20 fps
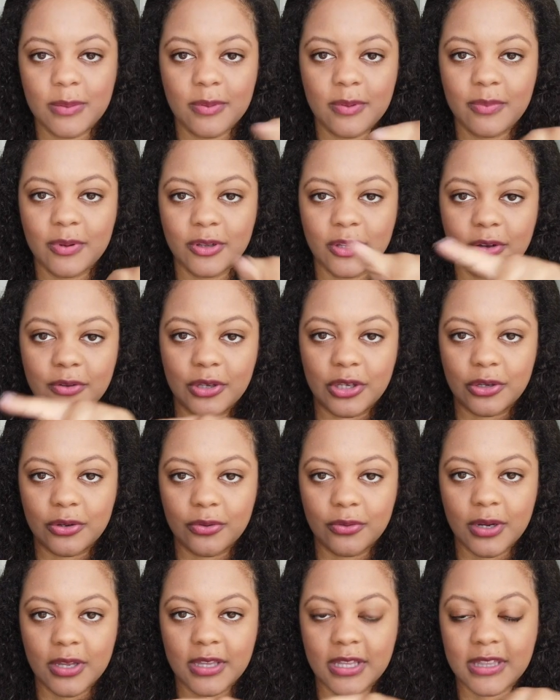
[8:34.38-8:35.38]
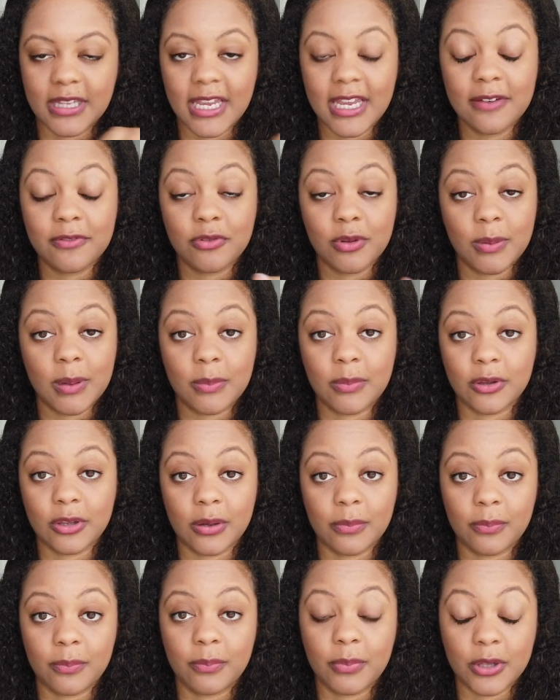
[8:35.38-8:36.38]
people below you, and then they have 3
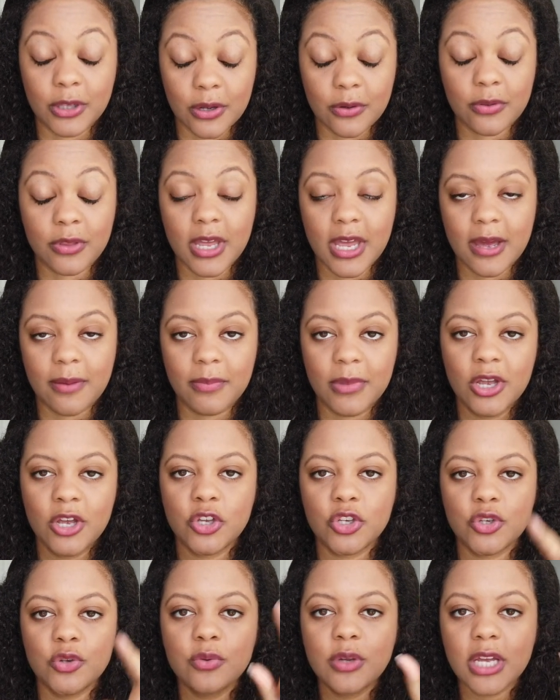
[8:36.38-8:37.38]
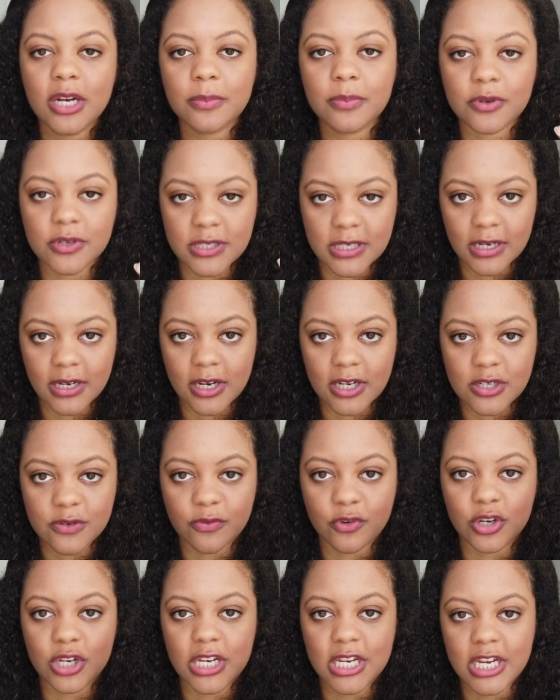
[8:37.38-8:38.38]
people below them, you get a percentage
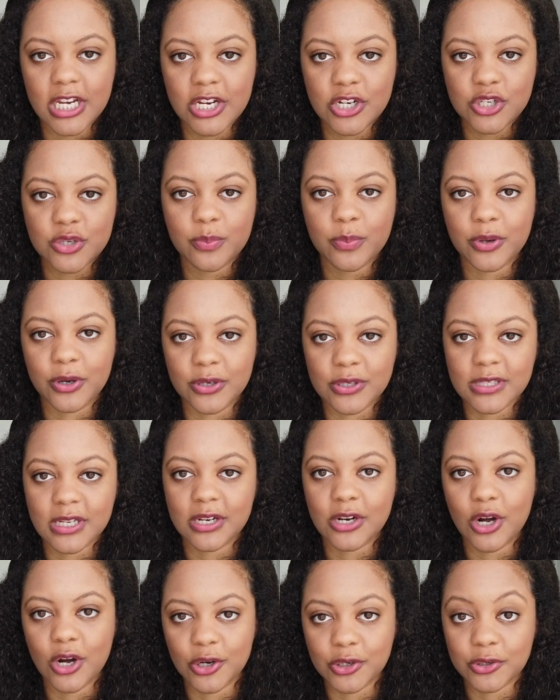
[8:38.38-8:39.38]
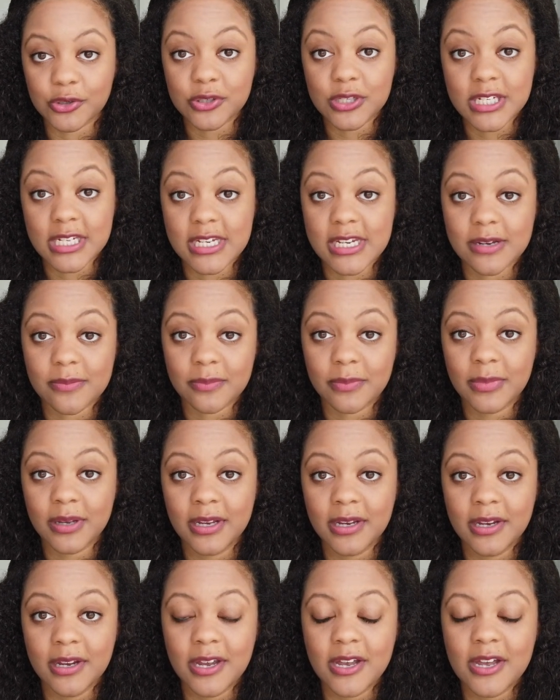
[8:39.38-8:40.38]
for each person on your team.
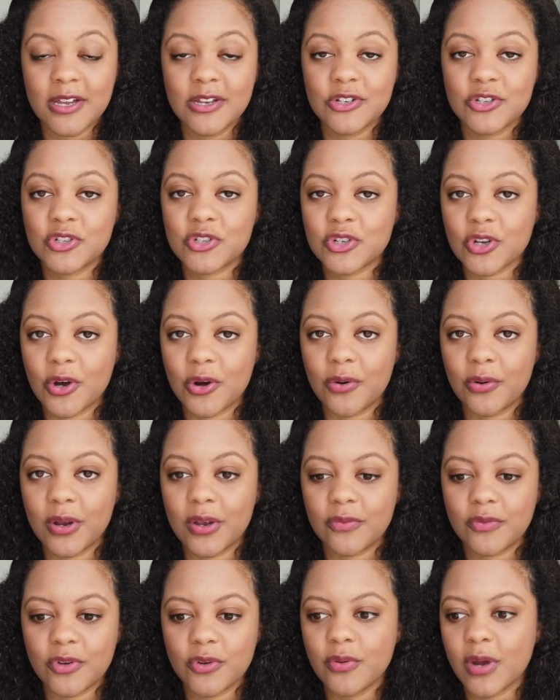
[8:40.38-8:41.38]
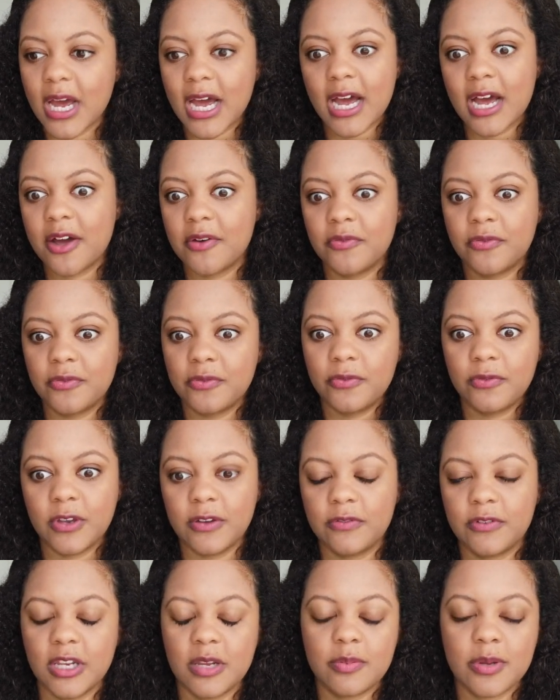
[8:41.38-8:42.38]
So if you have
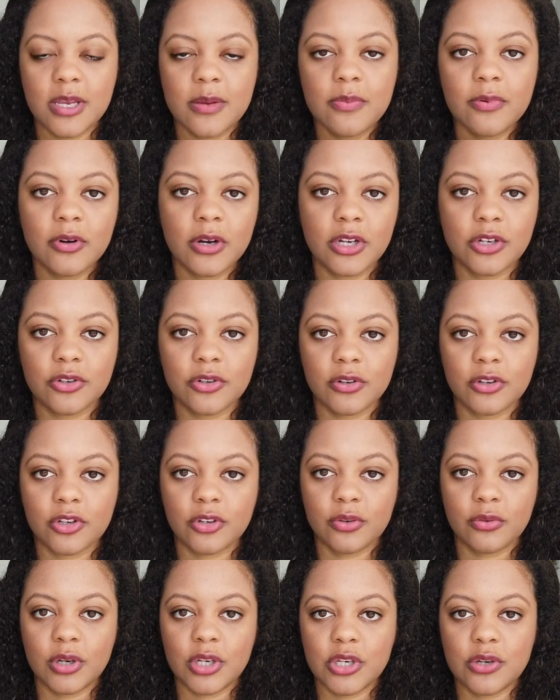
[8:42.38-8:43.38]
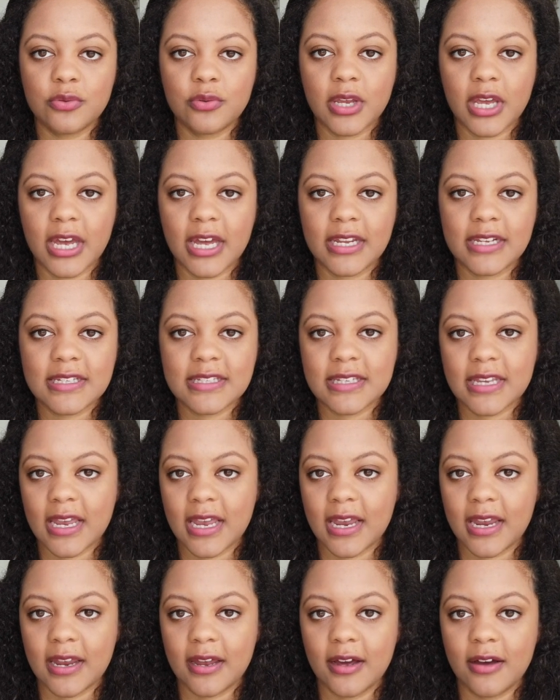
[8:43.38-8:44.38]
50 people under you and you get,
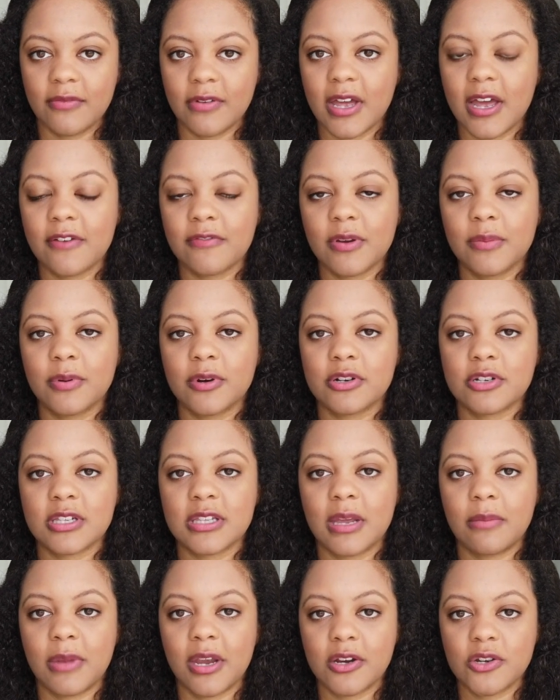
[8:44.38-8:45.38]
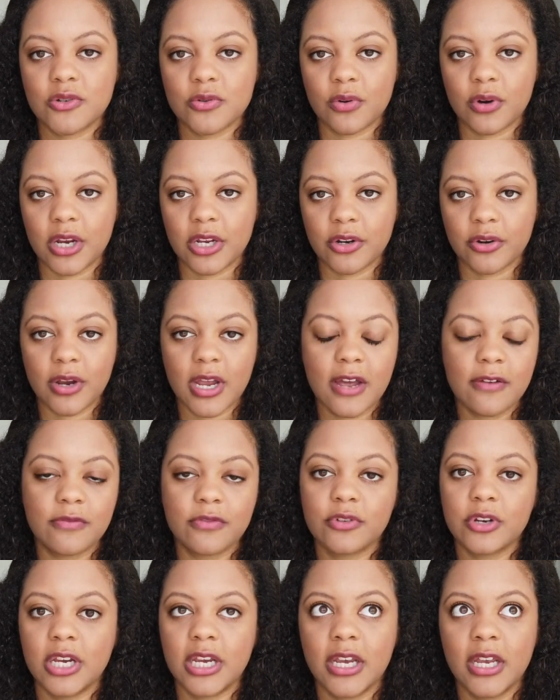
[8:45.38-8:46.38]
say, of every person they make join or
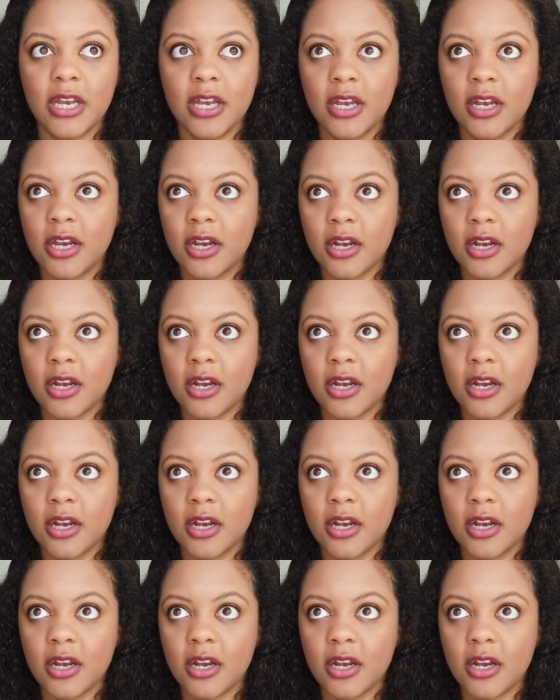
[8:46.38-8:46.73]
every